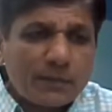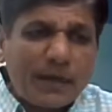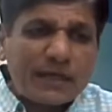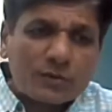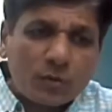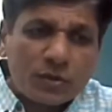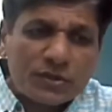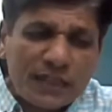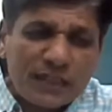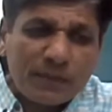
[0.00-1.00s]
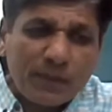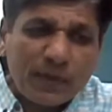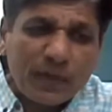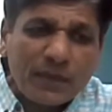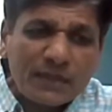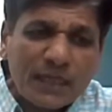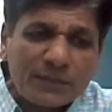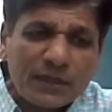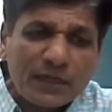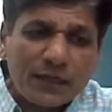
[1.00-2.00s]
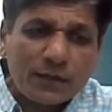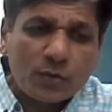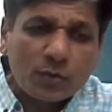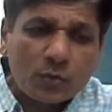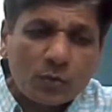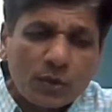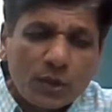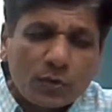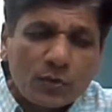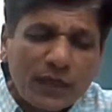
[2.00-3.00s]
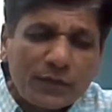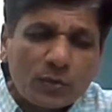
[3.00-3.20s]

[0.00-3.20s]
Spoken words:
pact's ostensible purpose has been trying, to try